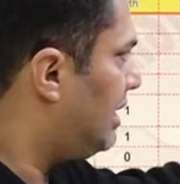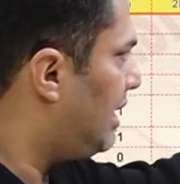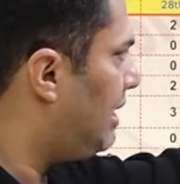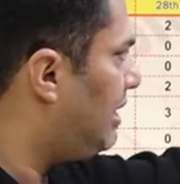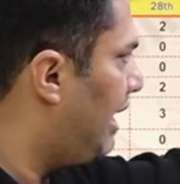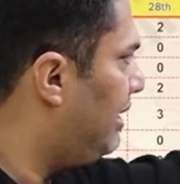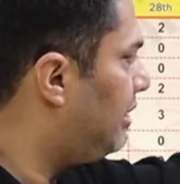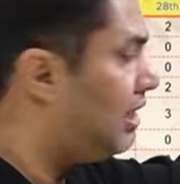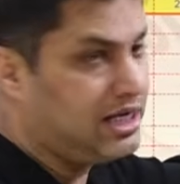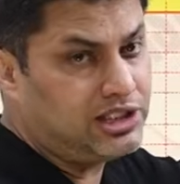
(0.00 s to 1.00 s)
year and 9
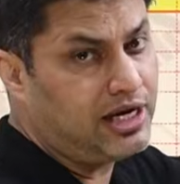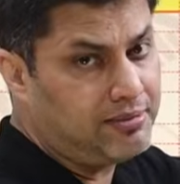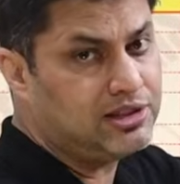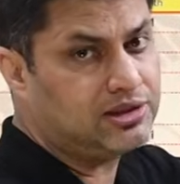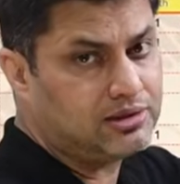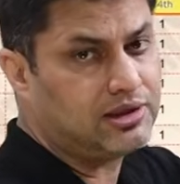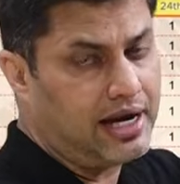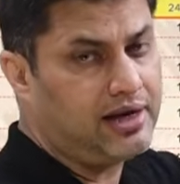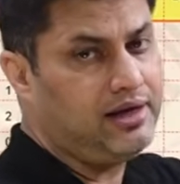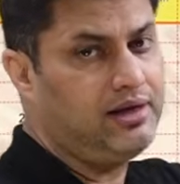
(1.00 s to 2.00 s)
in the last year, that means
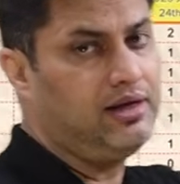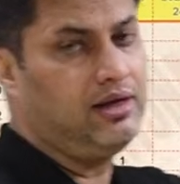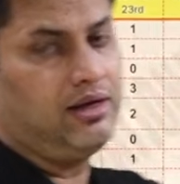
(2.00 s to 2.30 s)
slightly